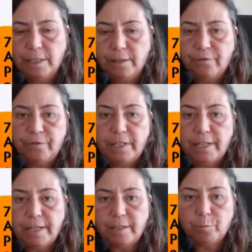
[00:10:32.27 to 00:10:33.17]

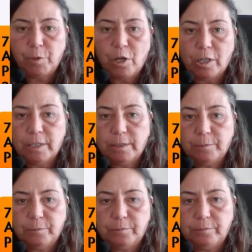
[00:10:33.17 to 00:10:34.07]
affiliate blog
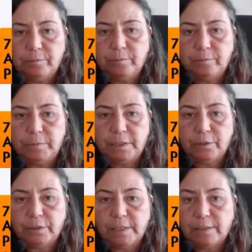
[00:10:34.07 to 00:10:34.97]

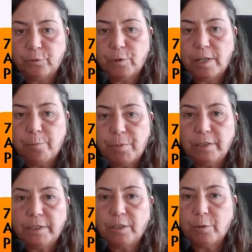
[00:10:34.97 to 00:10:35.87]
because that's what I'm
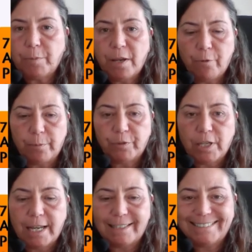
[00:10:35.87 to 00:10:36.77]
building on my
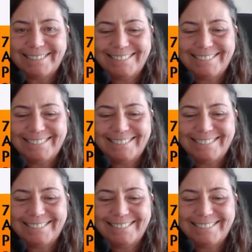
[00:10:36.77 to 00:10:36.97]
website.